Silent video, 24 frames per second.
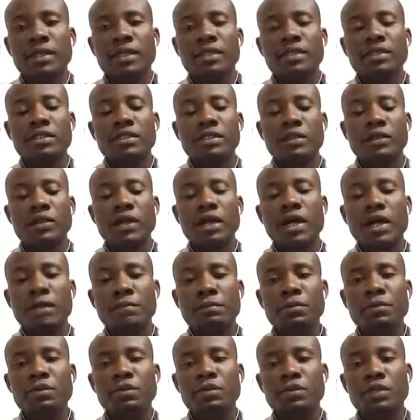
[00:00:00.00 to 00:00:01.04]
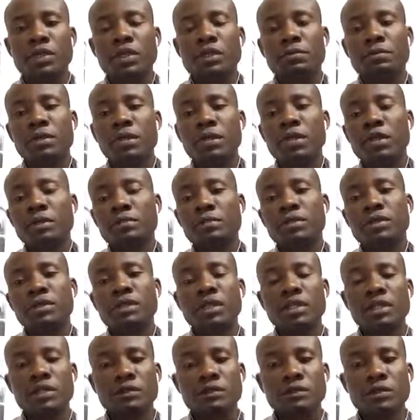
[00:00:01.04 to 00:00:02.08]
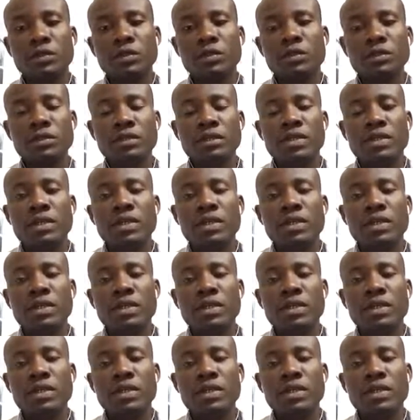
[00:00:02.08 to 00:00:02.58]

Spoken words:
So what happens when you pick up your telephone,